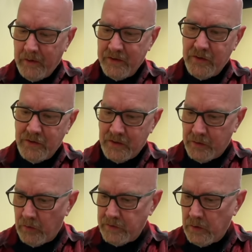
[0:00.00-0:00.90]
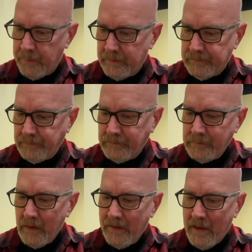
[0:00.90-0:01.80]
as soon as the doors open,
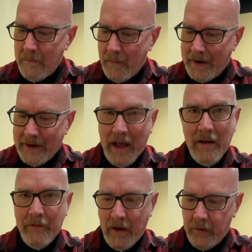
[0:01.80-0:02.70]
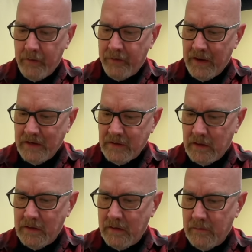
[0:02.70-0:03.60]
they might have other things
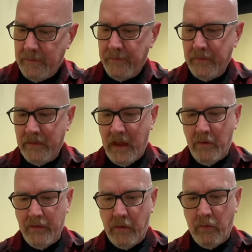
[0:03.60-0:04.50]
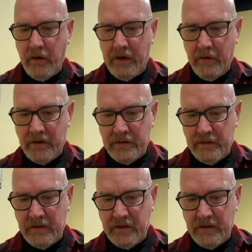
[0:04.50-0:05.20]
on there that they weren't here this,